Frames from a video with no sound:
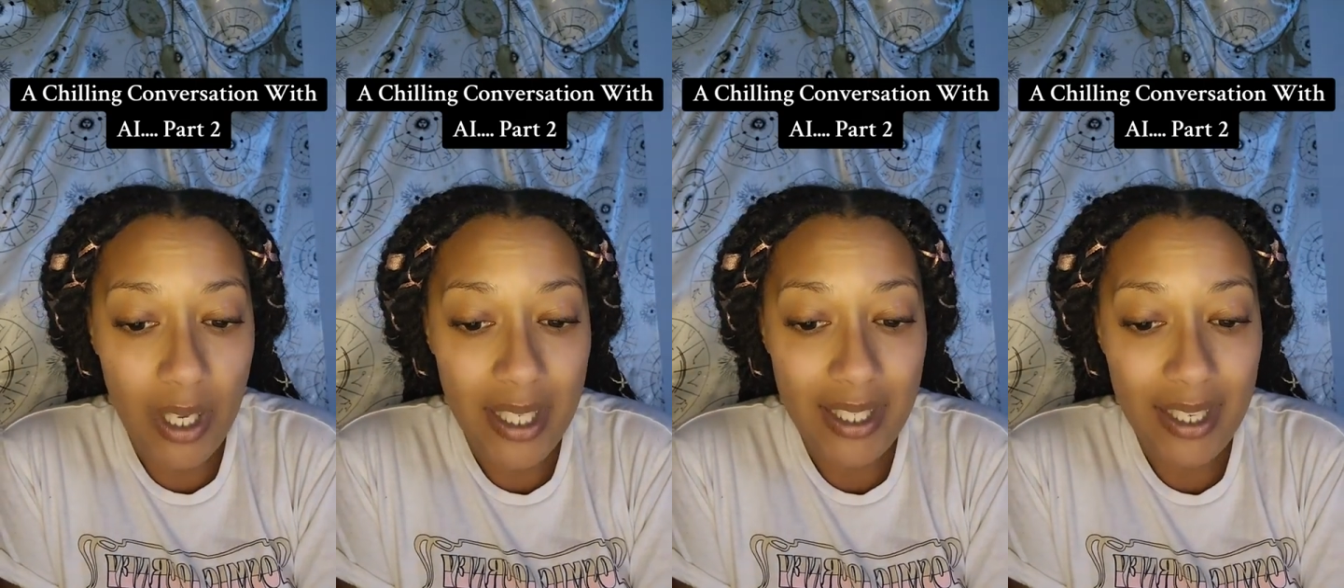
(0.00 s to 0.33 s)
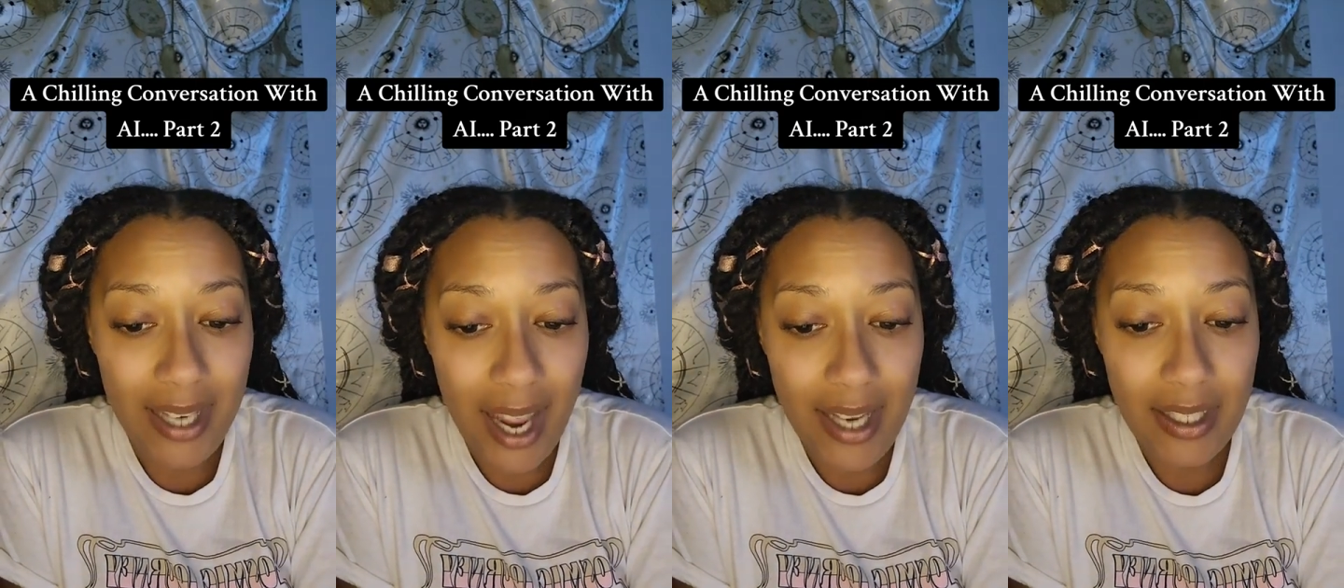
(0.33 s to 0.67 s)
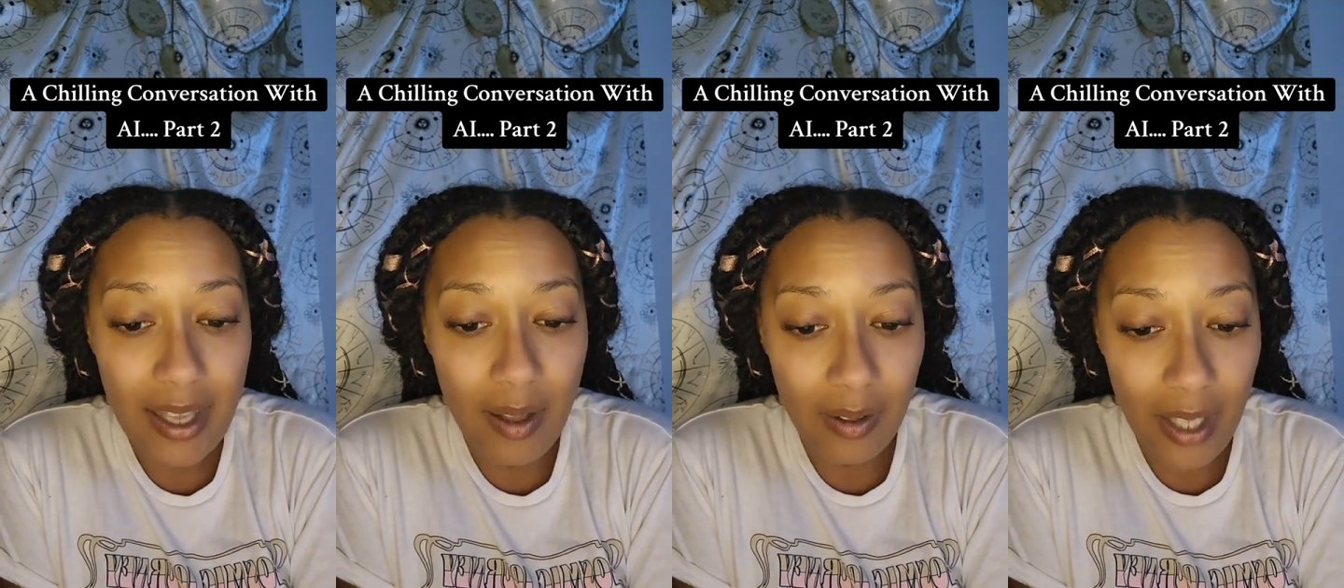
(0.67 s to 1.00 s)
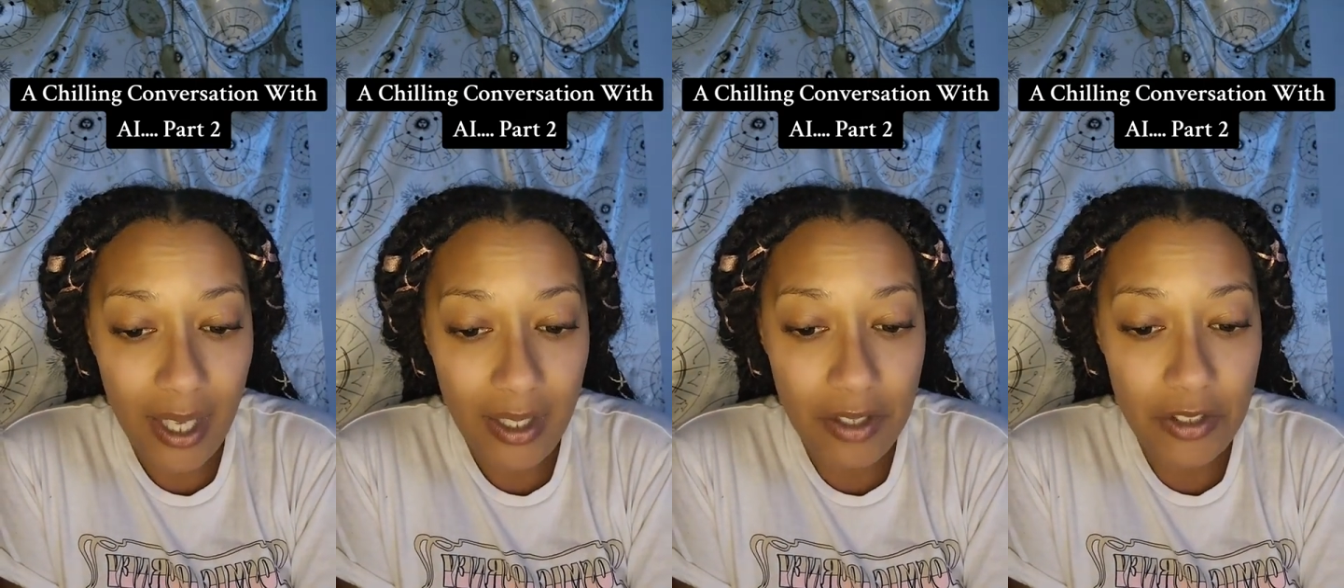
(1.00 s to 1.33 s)
in today's
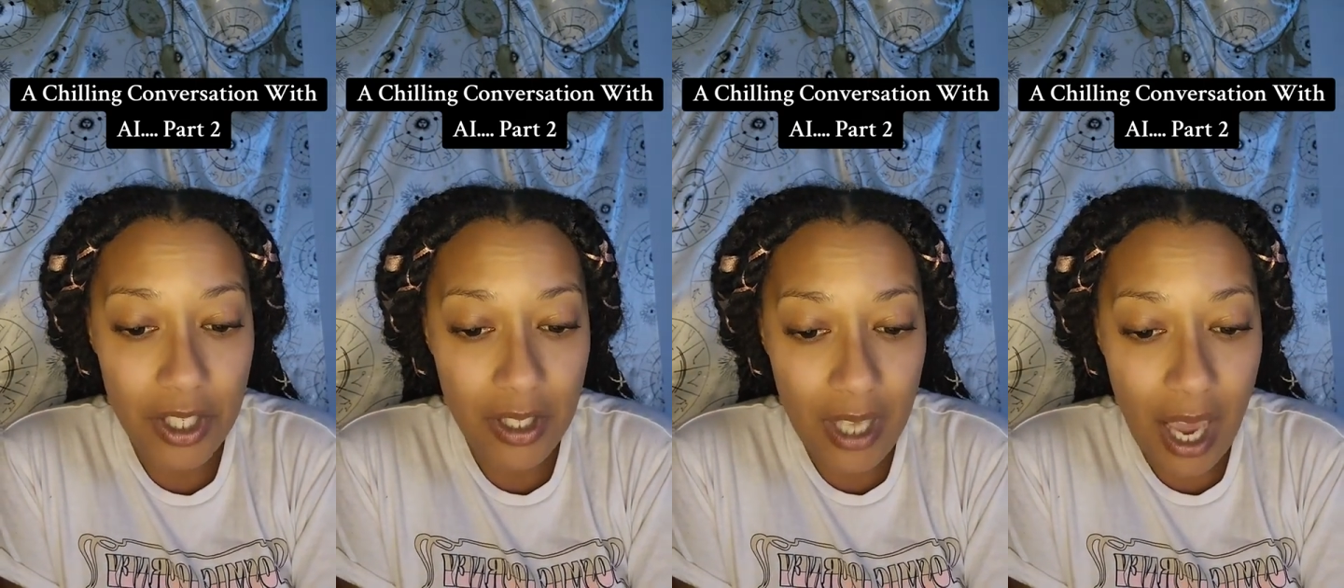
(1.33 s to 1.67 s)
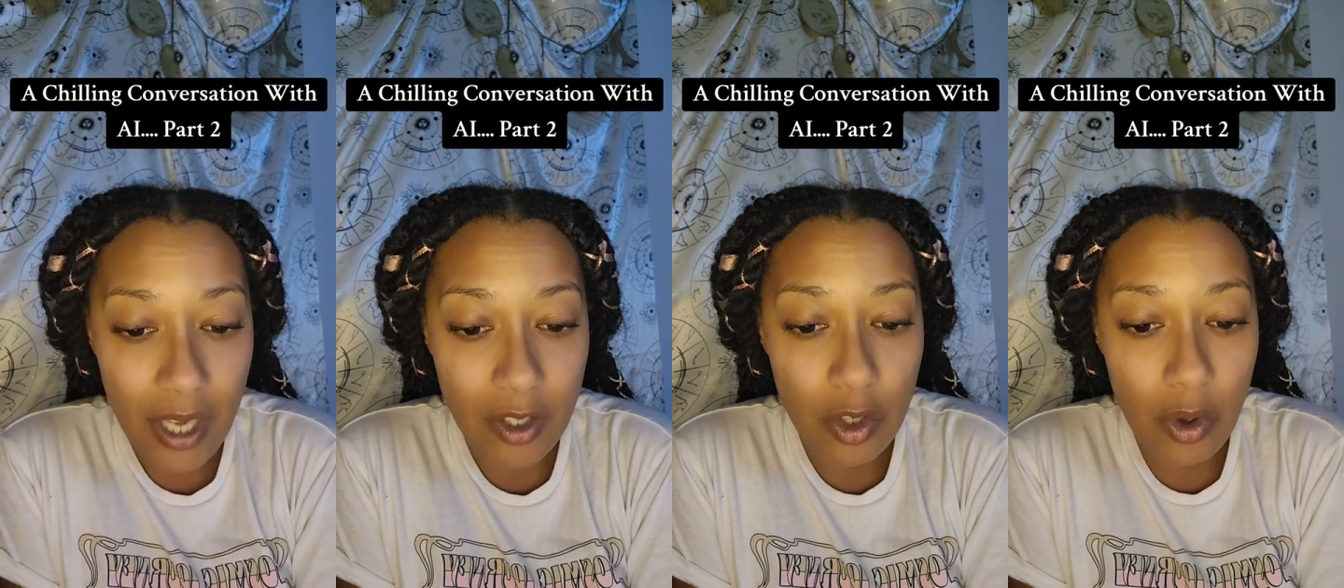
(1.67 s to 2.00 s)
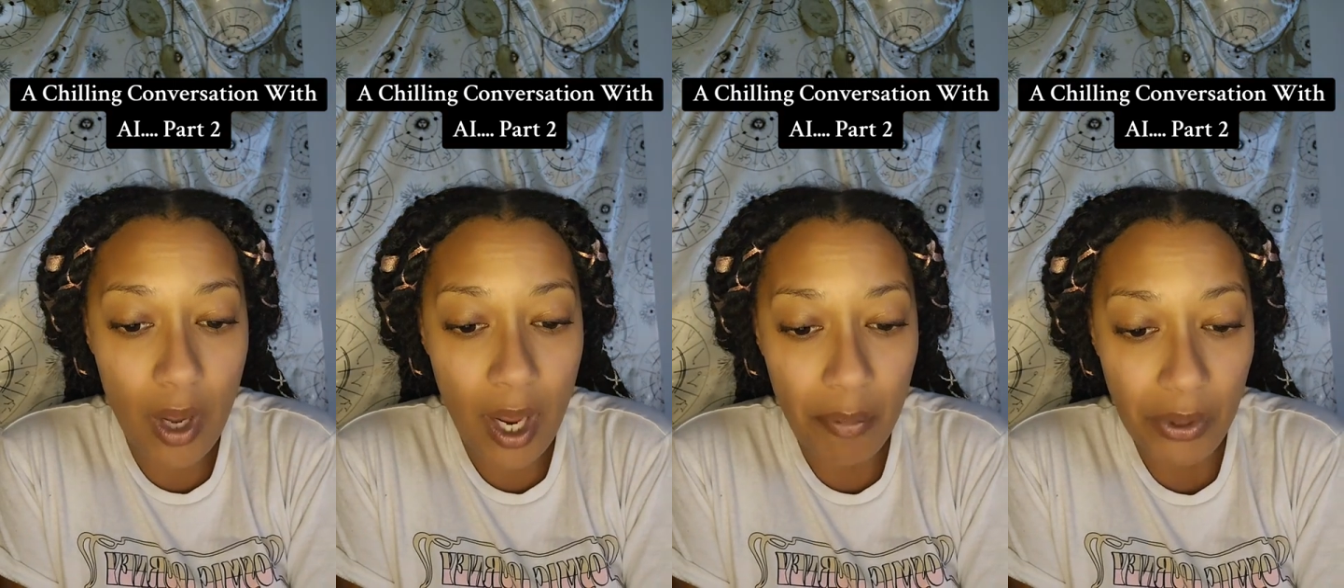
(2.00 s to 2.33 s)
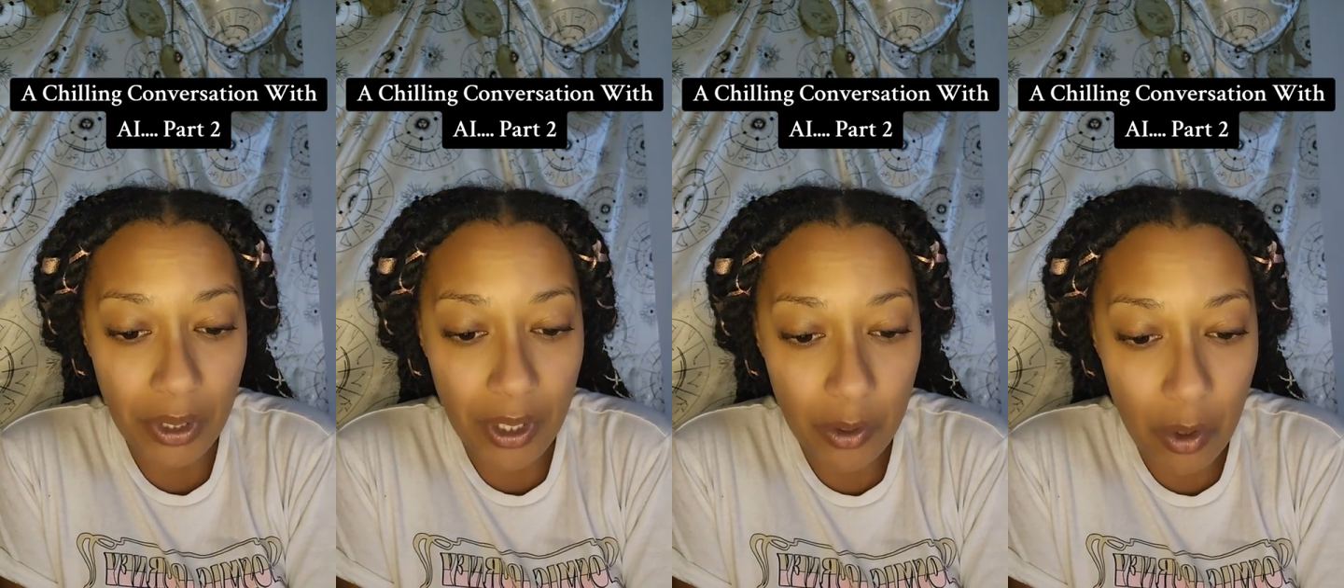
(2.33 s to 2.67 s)
collective societal and
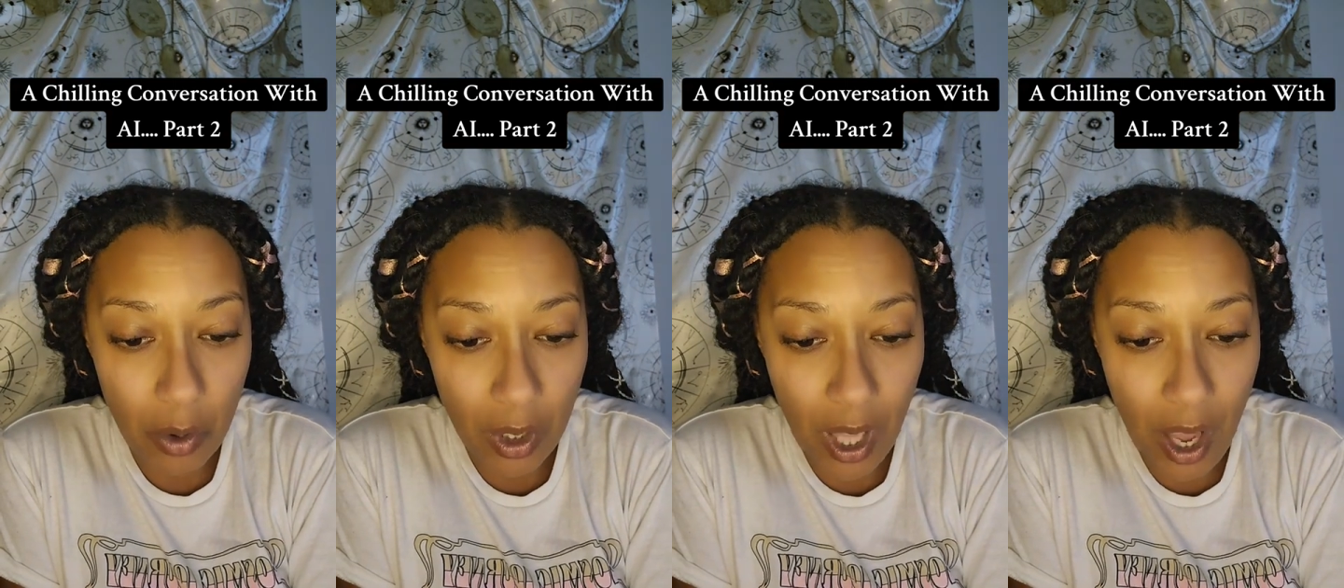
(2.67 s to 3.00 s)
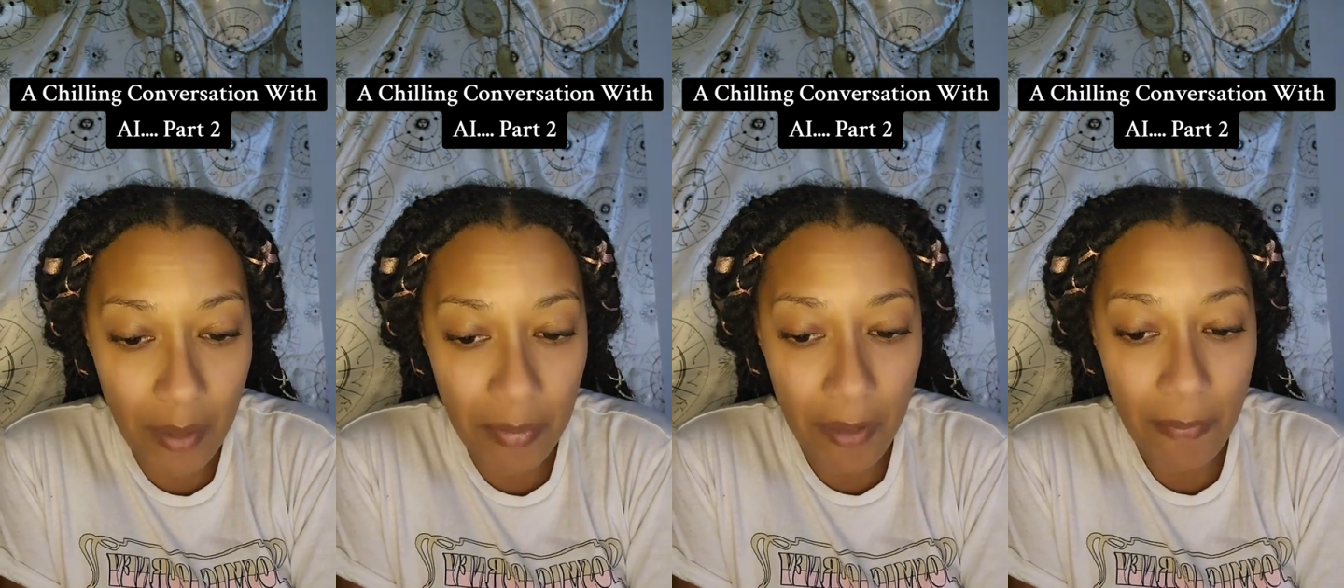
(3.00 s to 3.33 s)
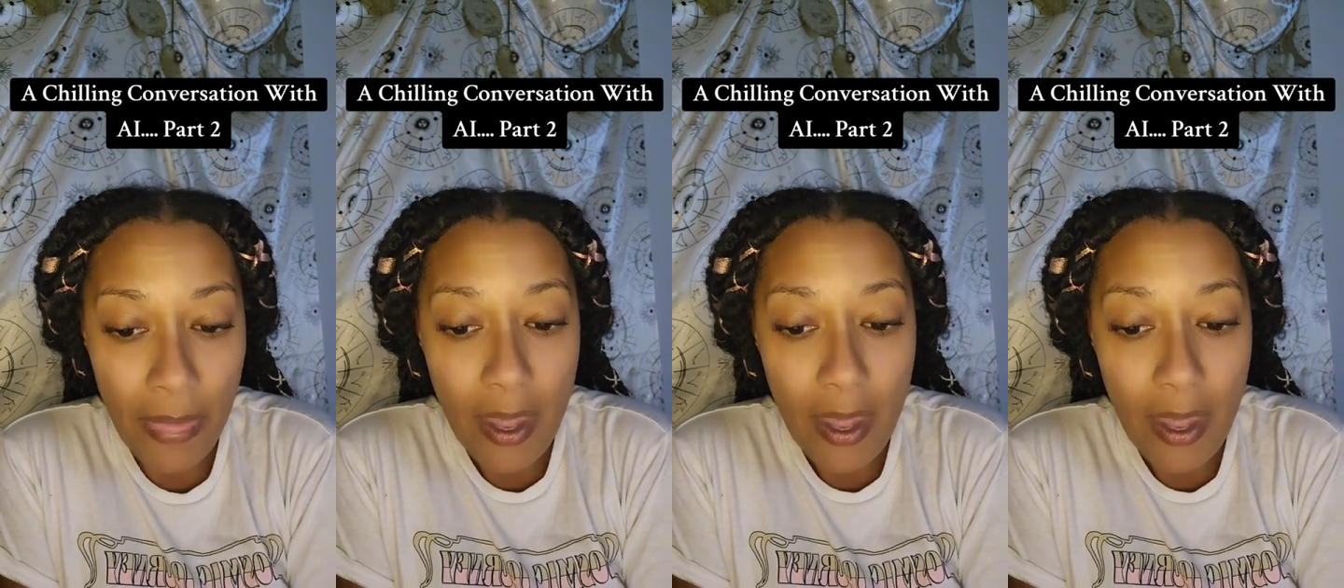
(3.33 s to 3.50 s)
political climate,